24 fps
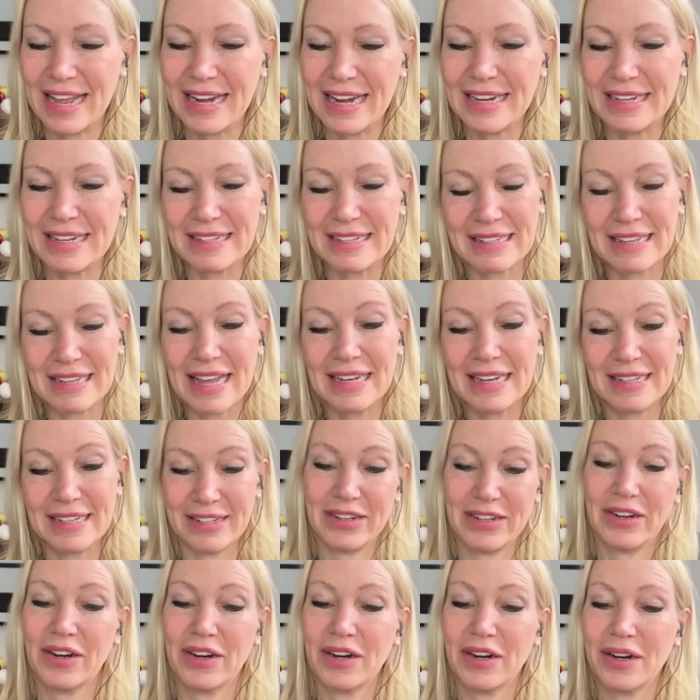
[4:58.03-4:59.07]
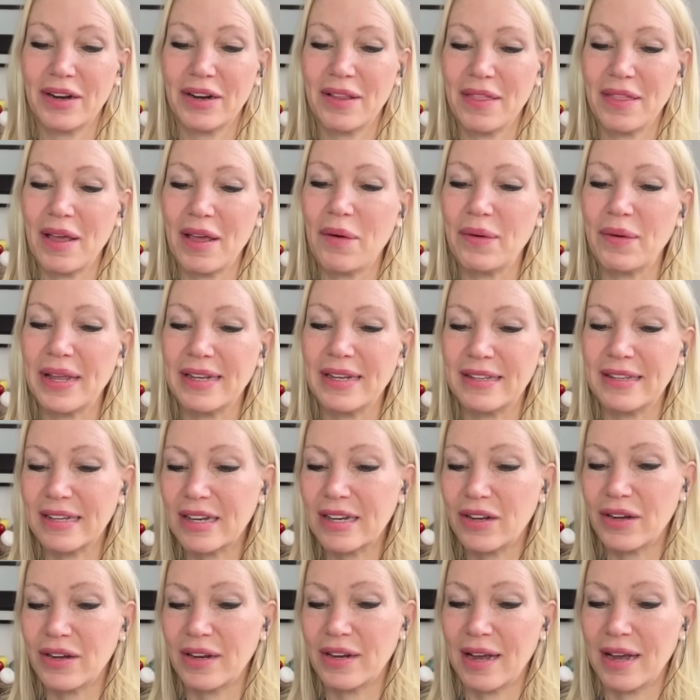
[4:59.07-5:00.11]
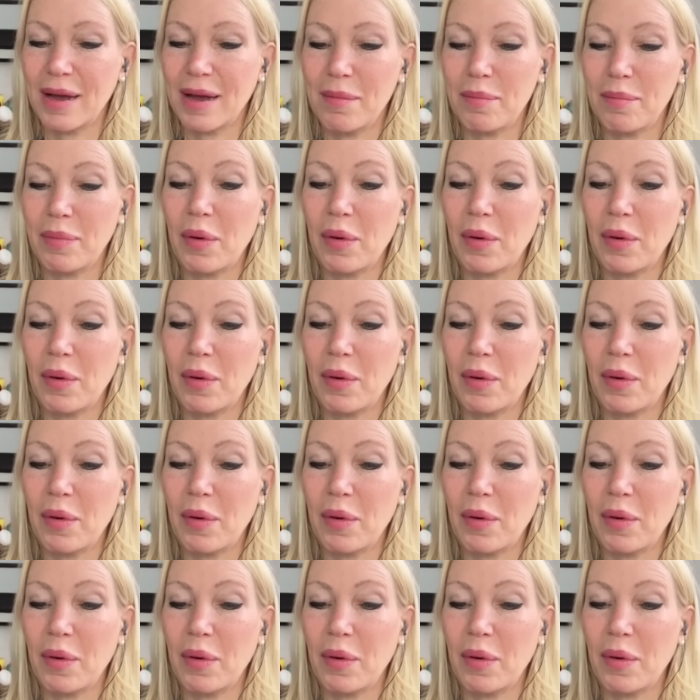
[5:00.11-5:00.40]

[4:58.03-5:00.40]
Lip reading: and he said to her that we did hook up,